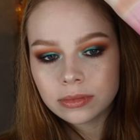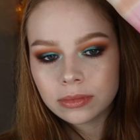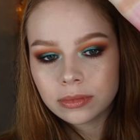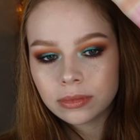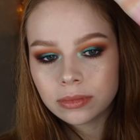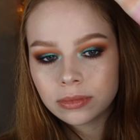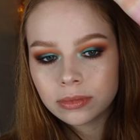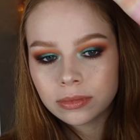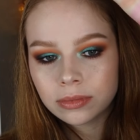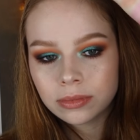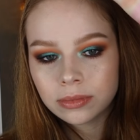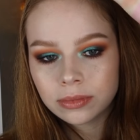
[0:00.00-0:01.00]

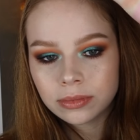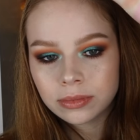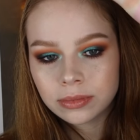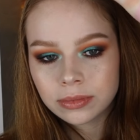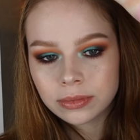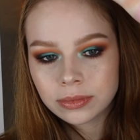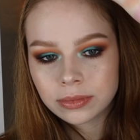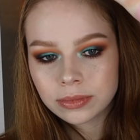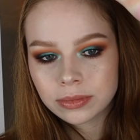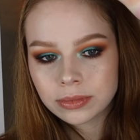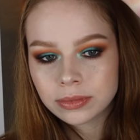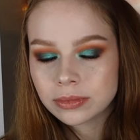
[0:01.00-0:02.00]

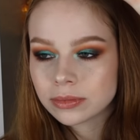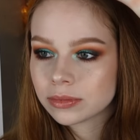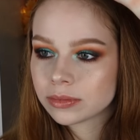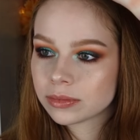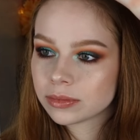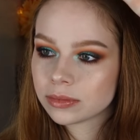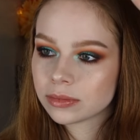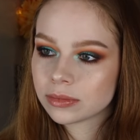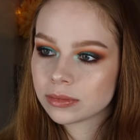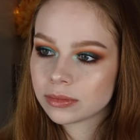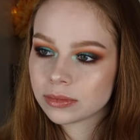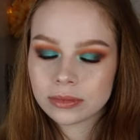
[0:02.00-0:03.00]

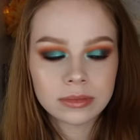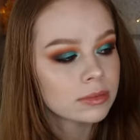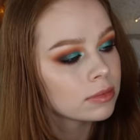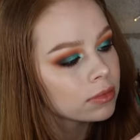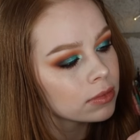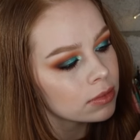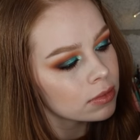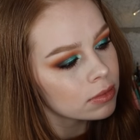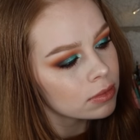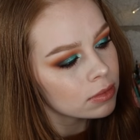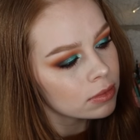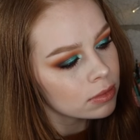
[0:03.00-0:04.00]

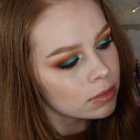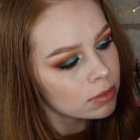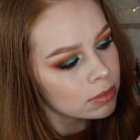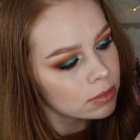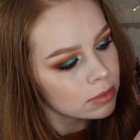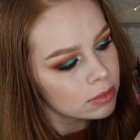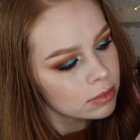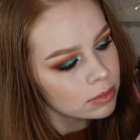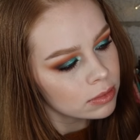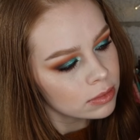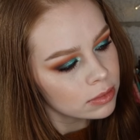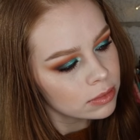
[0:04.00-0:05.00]

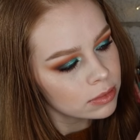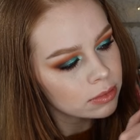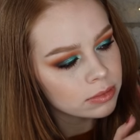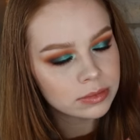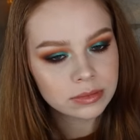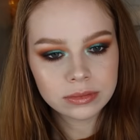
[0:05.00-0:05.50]
(no one is talking)